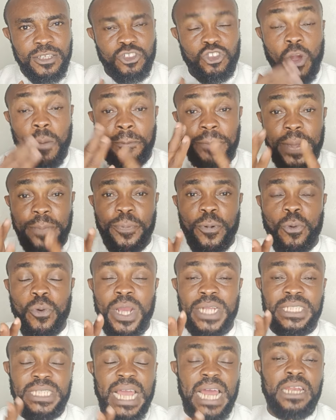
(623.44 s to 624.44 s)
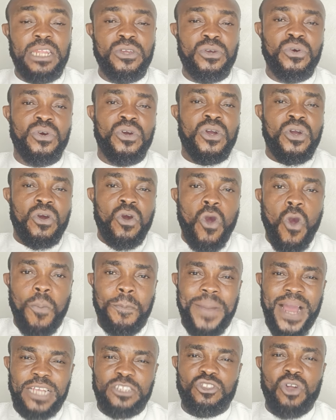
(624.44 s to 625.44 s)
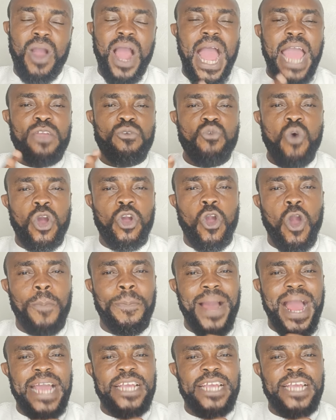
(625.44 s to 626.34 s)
Some people will tell you, oh, Pastor, I woke up,